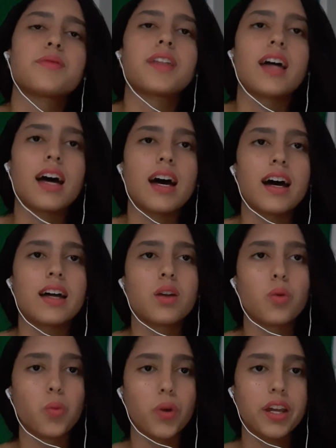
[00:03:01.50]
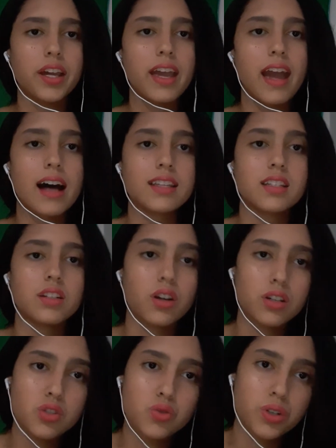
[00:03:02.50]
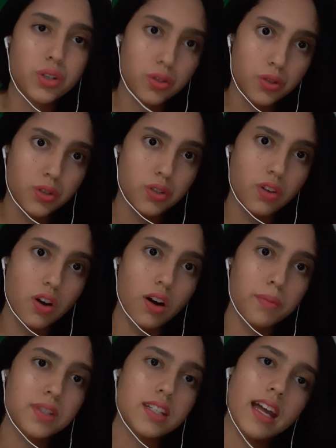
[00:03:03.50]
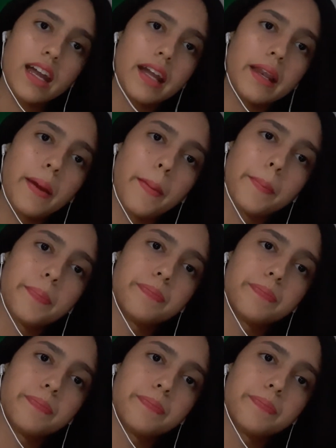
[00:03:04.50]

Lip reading: that we as a country could obtain